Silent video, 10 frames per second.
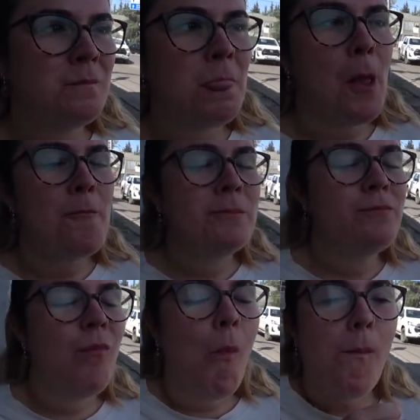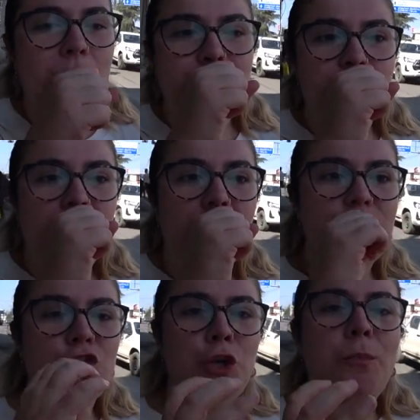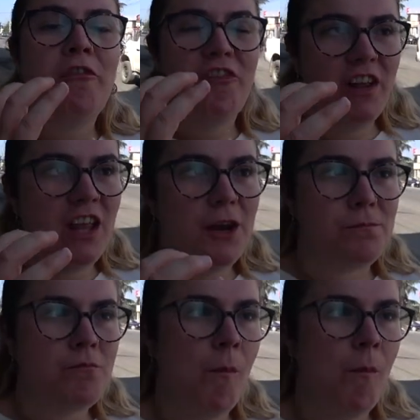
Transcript: Wow. Super filling.